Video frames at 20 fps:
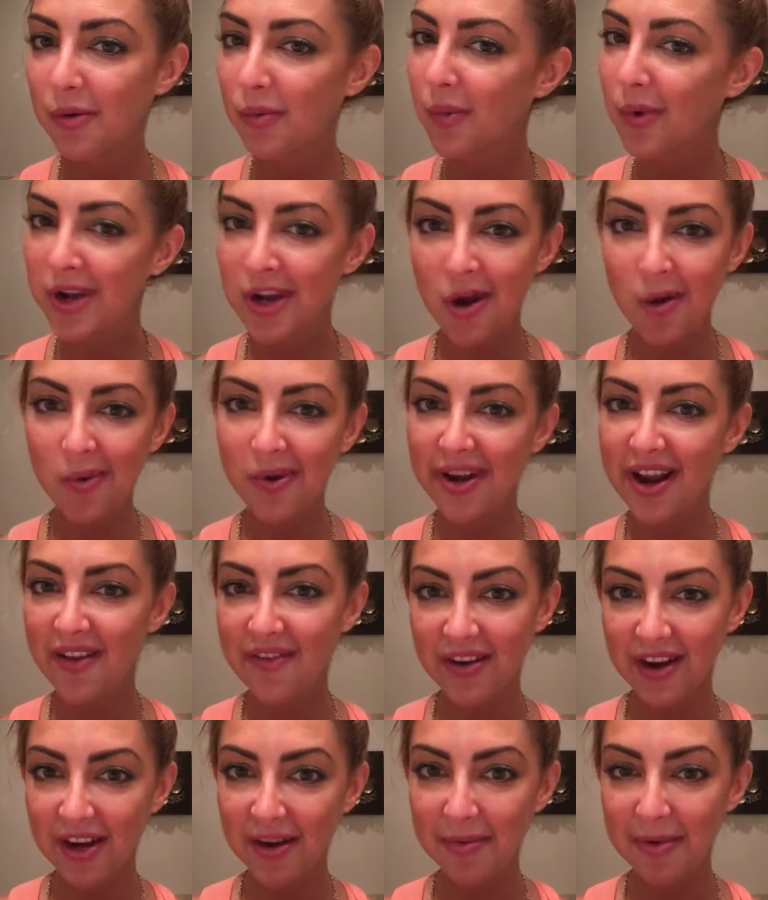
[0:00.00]
We know we're
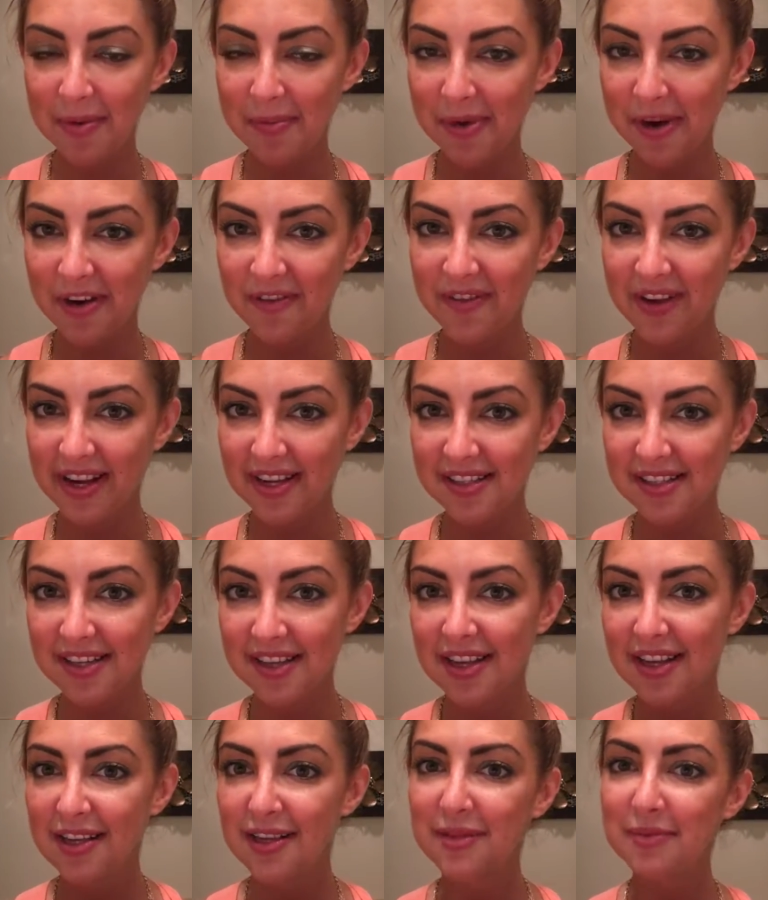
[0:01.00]
never going to be perfect.
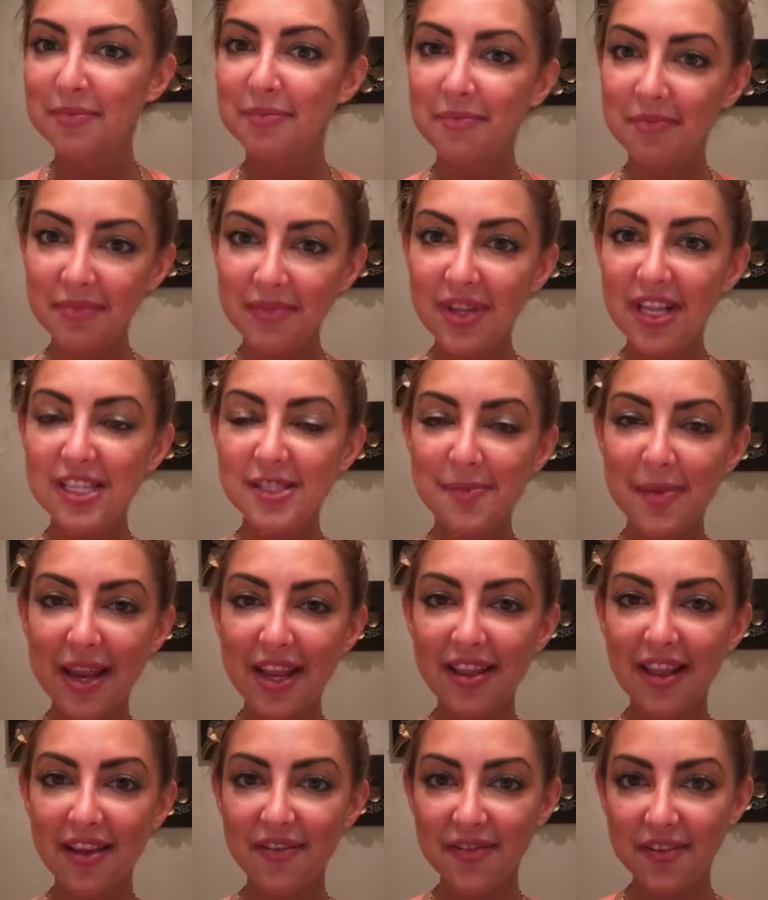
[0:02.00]
Let's
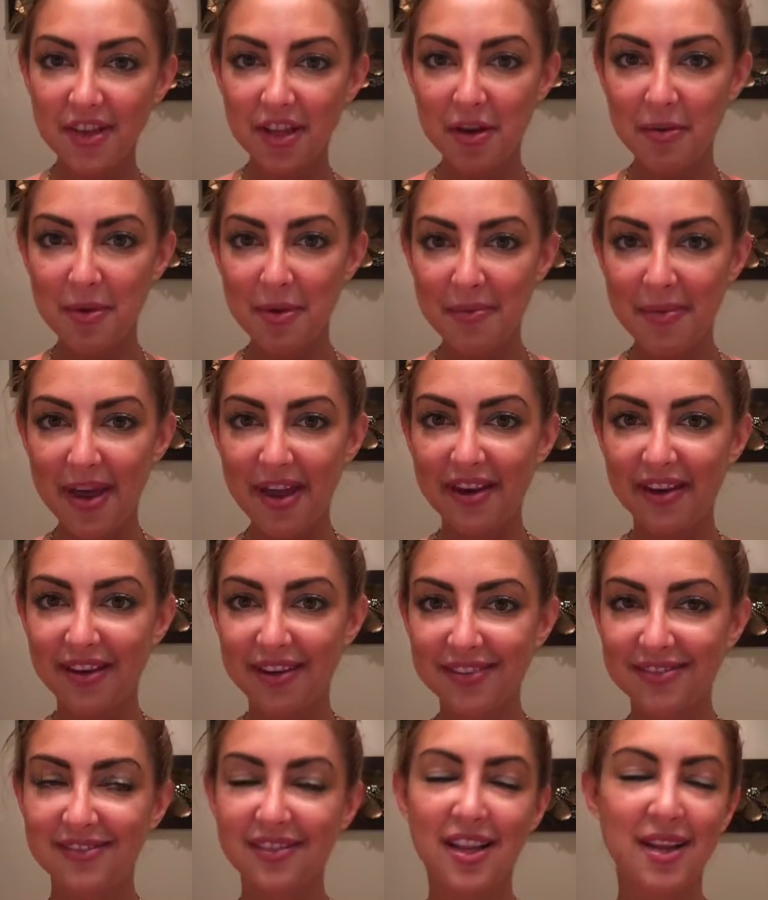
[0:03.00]
make life a little bit
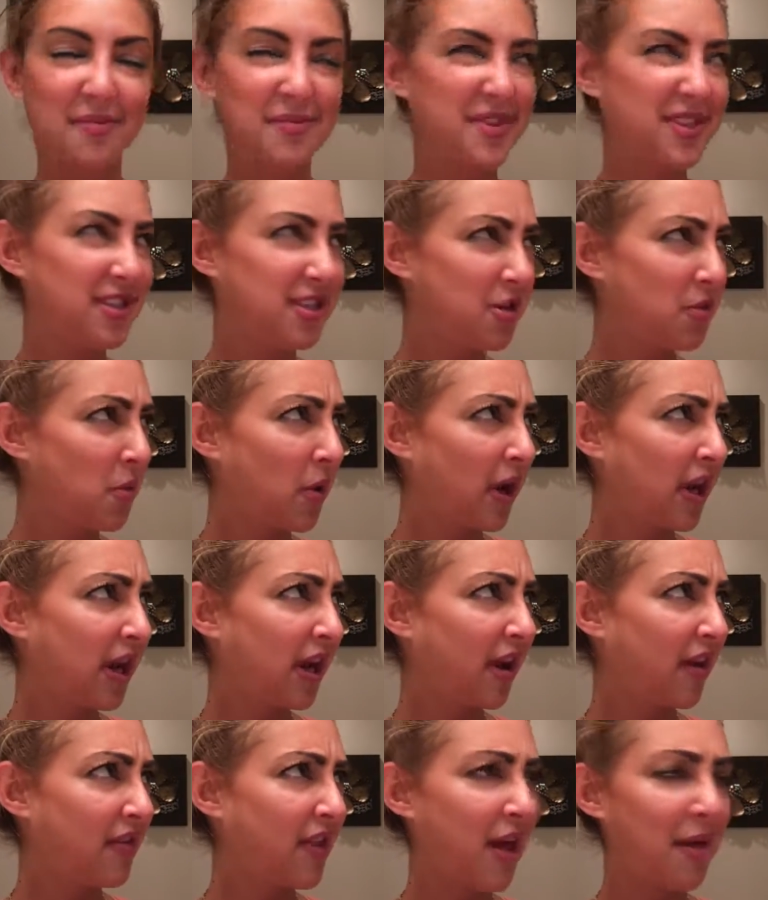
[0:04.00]
better. I'm still
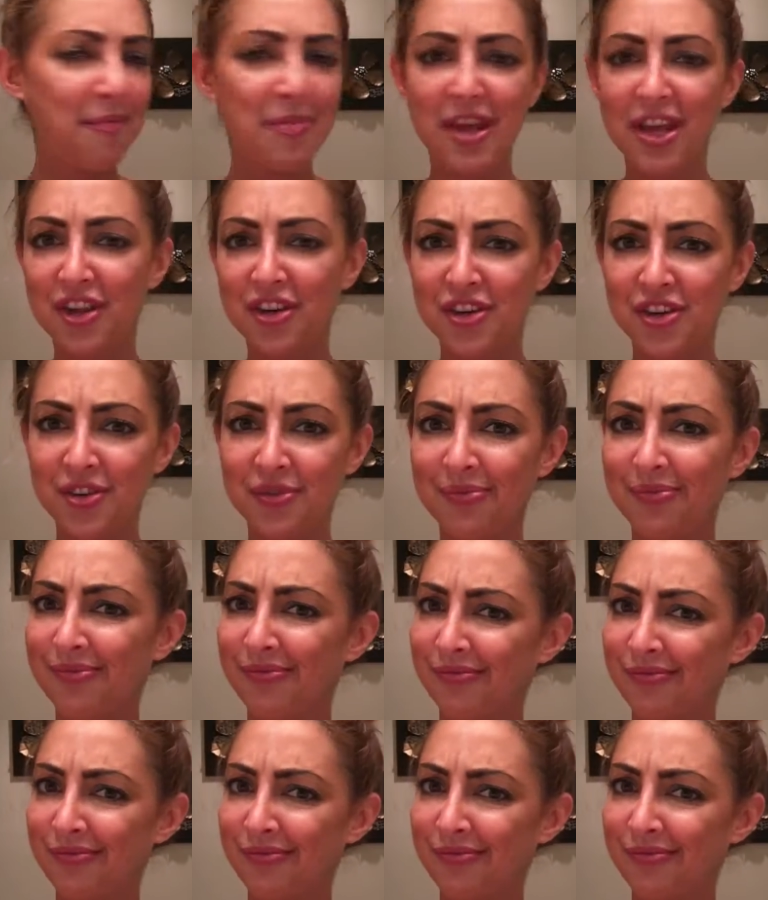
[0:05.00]
working on that pitch.